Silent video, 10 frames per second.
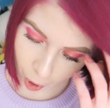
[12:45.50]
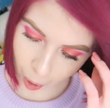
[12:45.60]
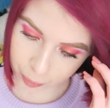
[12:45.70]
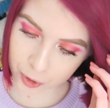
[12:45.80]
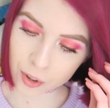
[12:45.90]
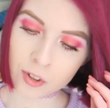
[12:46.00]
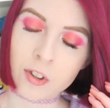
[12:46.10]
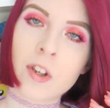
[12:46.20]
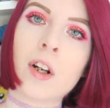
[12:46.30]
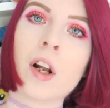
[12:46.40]
options,
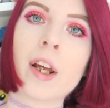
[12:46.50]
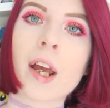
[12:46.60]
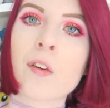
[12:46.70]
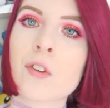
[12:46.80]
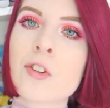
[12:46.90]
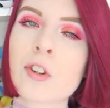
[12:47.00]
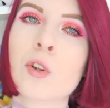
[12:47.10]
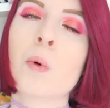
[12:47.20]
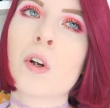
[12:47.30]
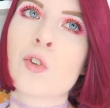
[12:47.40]
and then like every
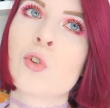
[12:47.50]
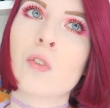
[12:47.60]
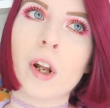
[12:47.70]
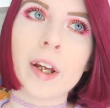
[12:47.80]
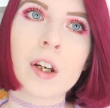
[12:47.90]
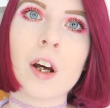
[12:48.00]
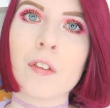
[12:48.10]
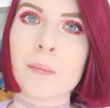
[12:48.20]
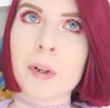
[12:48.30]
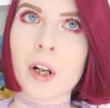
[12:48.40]
single one has sort of like
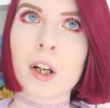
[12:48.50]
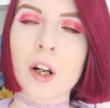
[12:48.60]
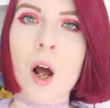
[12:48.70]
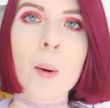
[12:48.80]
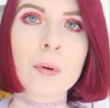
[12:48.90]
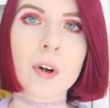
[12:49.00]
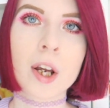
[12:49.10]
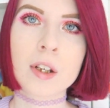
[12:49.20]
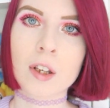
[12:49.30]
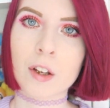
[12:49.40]
kind of been like an
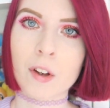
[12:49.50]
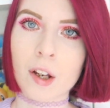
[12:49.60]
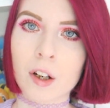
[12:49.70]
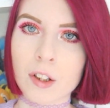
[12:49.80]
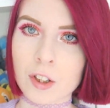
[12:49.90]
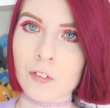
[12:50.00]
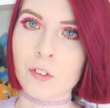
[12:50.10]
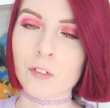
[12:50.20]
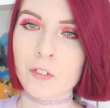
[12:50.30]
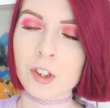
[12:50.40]
upgrade, and they've had like
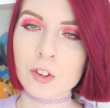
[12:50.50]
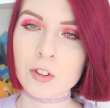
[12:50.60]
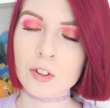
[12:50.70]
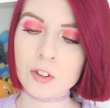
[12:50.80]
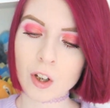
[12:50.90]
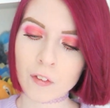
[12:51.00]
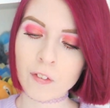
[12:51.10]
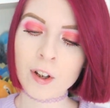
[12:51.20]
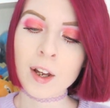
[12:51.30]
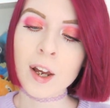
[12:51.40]
different features and stuff.
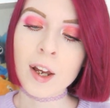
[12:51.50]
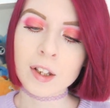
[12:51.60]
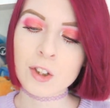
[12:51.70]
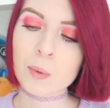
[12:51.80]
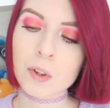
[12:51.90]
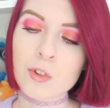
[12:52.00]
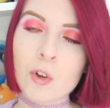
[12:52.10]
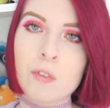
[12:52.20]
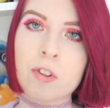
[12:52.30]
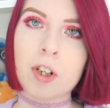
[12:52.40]
This one is
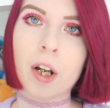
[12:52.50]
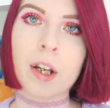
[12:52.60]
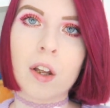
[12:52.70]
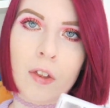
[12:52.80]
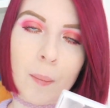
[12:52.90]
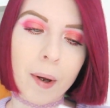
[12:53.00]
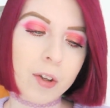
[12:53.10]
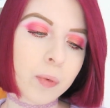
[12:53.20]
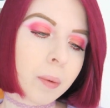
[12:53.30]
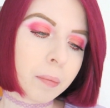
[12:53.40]
obviously like the
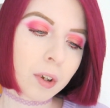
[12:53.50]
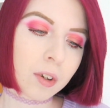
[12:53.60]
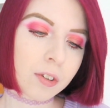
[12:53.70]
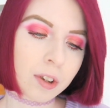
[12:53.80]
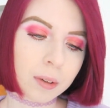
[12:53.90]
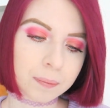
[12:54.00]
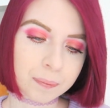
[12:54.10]
best one, because